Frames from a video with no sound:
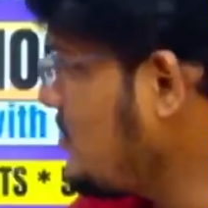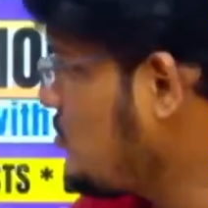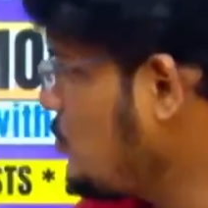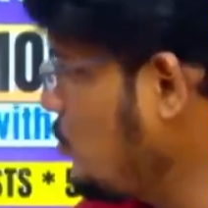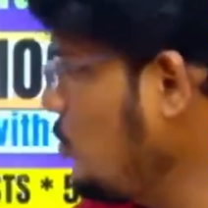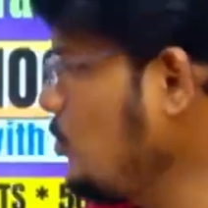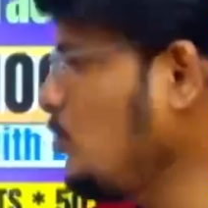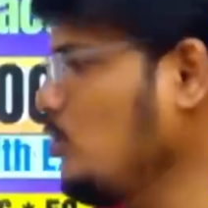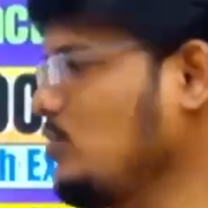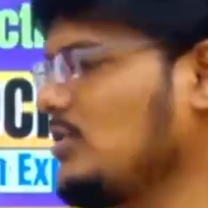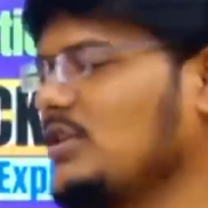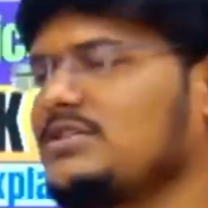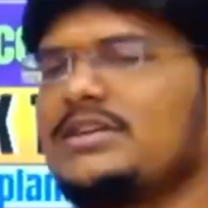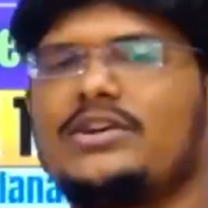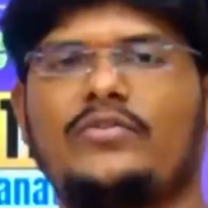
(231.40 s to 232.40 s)
June
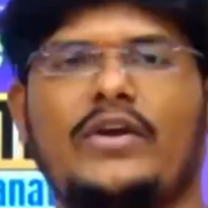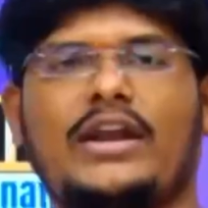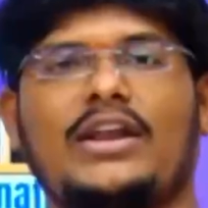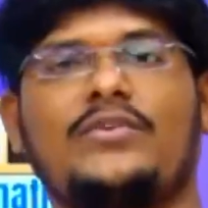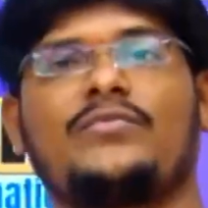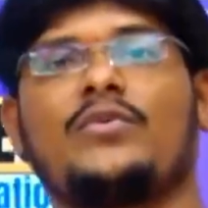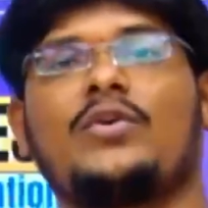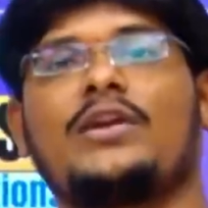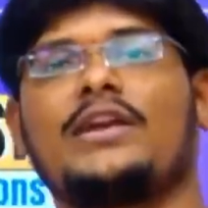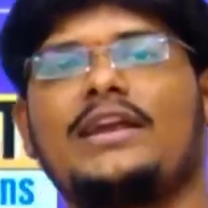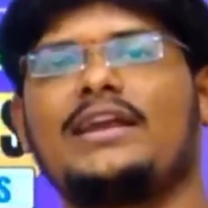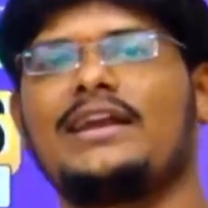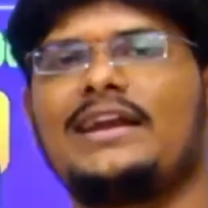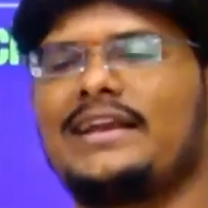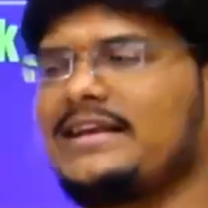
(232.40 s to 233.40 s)
2024
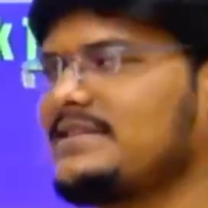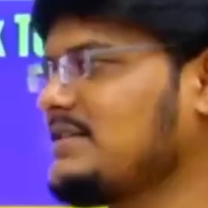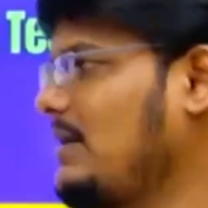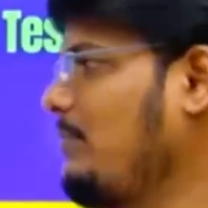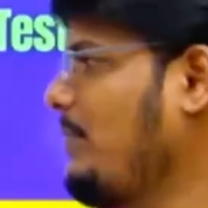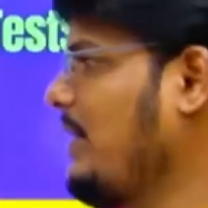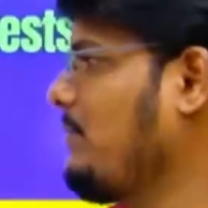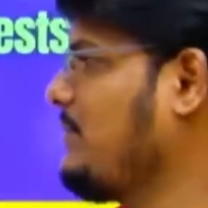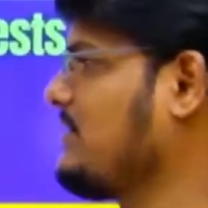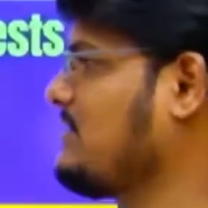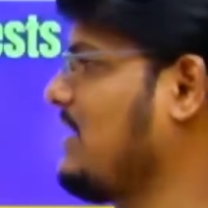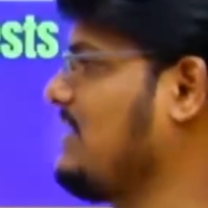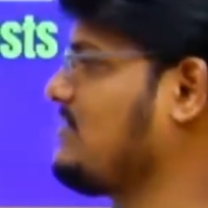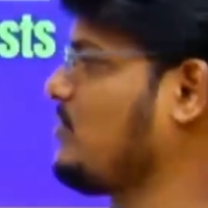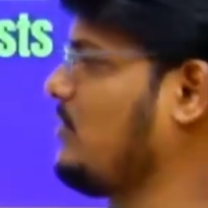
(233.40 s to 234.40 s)
re-NET exam papers
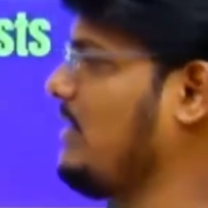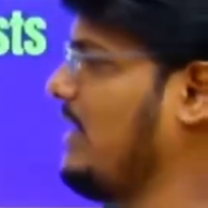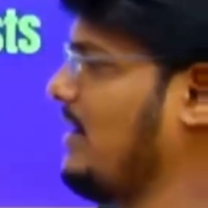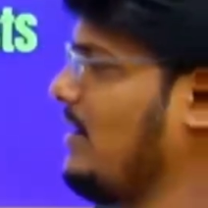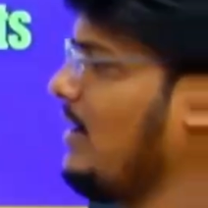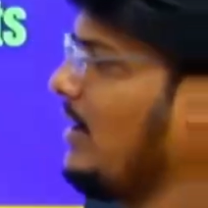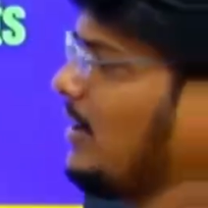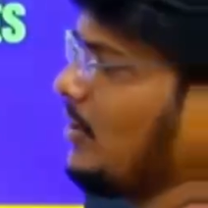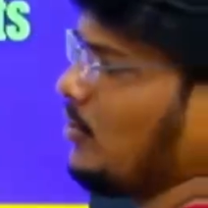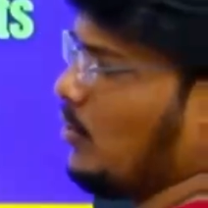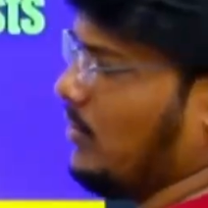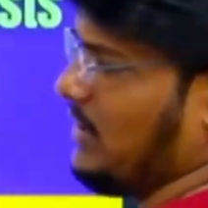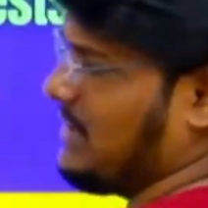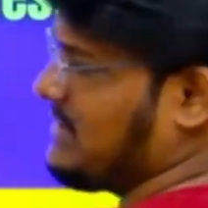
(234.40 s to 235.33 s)
also there. Total